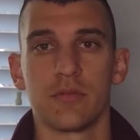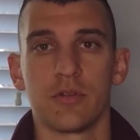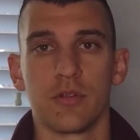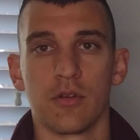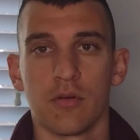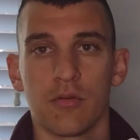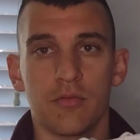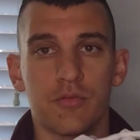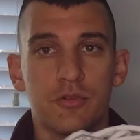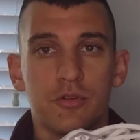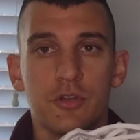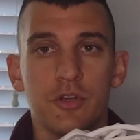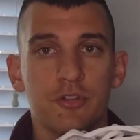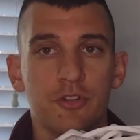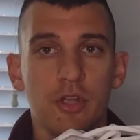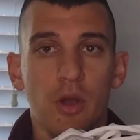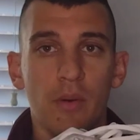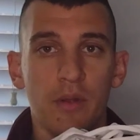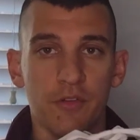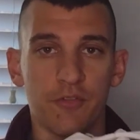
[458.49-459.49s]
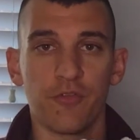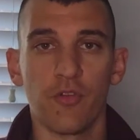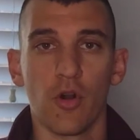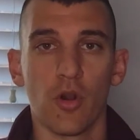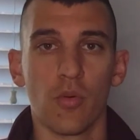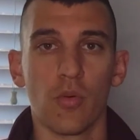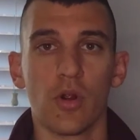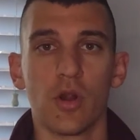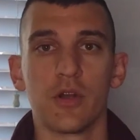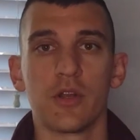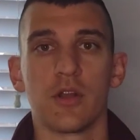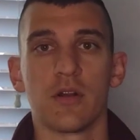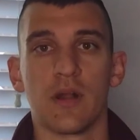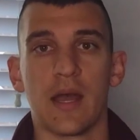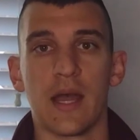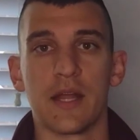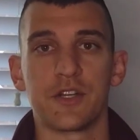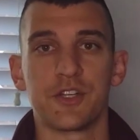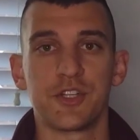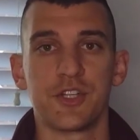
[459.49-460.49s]
you're just going forward, you're
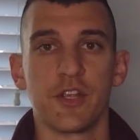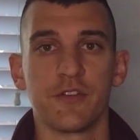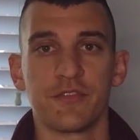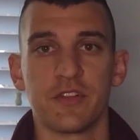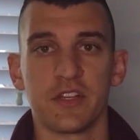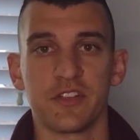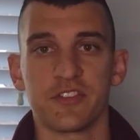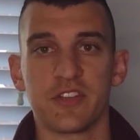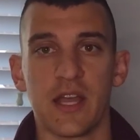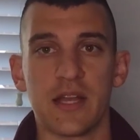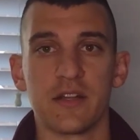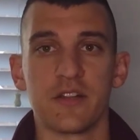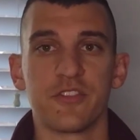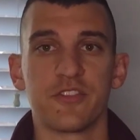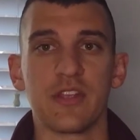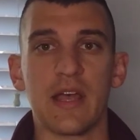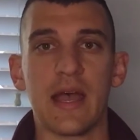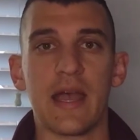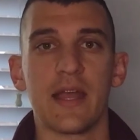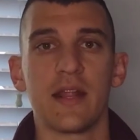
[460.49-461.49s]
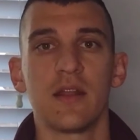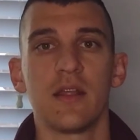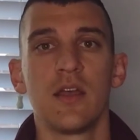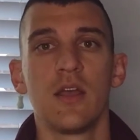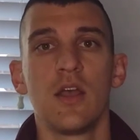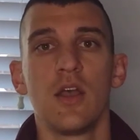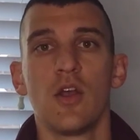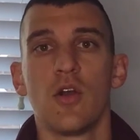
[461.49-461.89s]
not shifting side to side